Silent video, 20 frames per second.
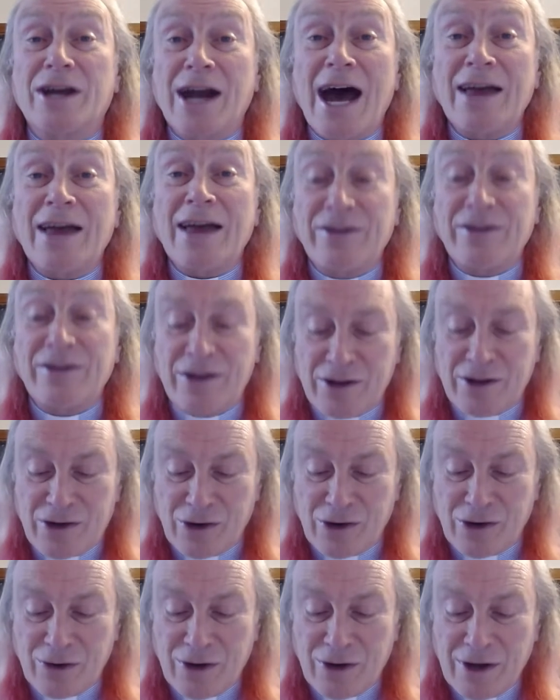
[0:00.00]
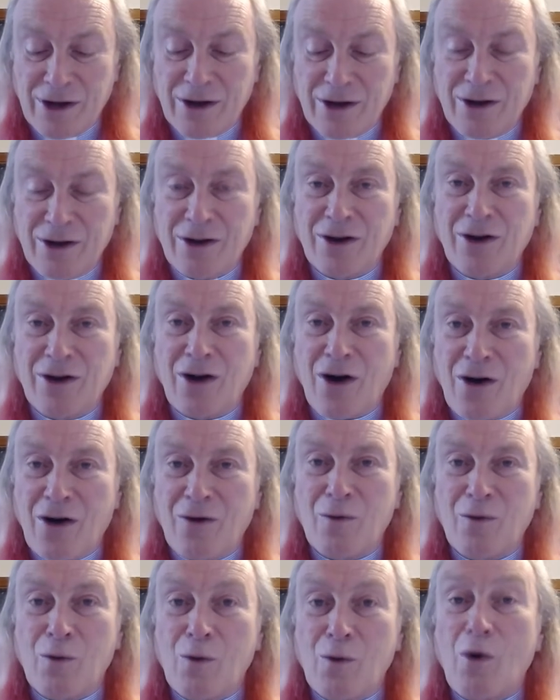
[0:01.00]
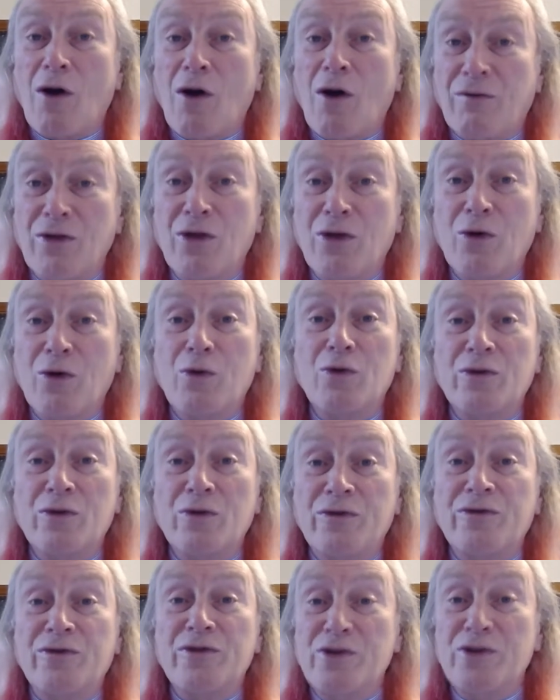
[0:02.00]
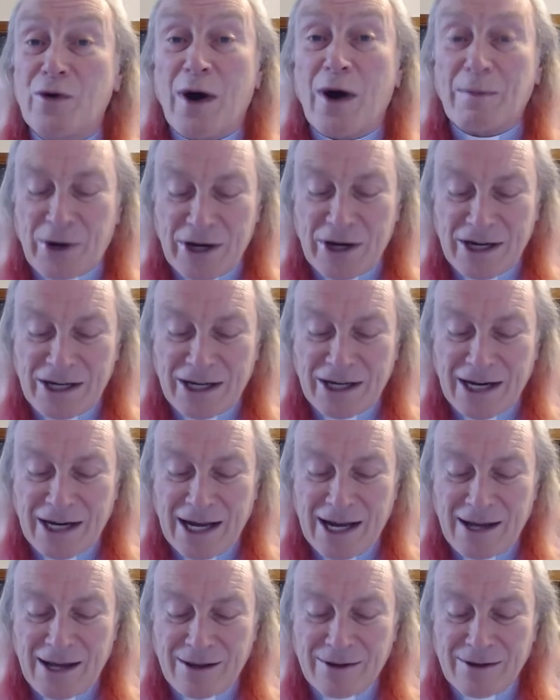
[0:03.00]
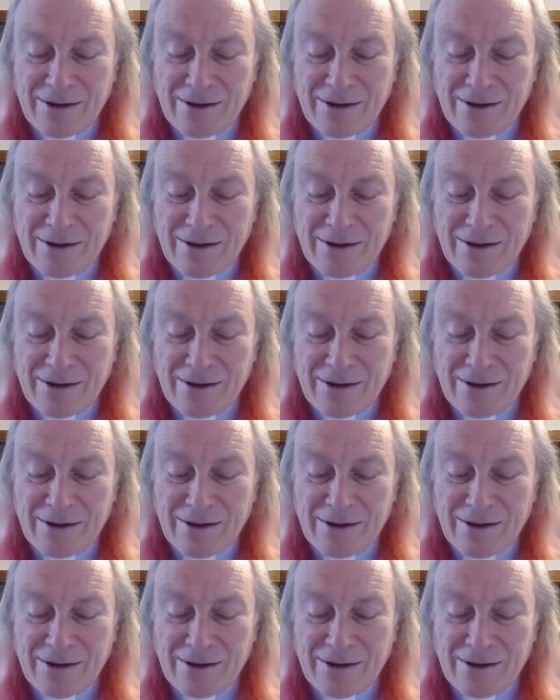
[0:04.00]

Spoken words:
gratitude of those you appreciate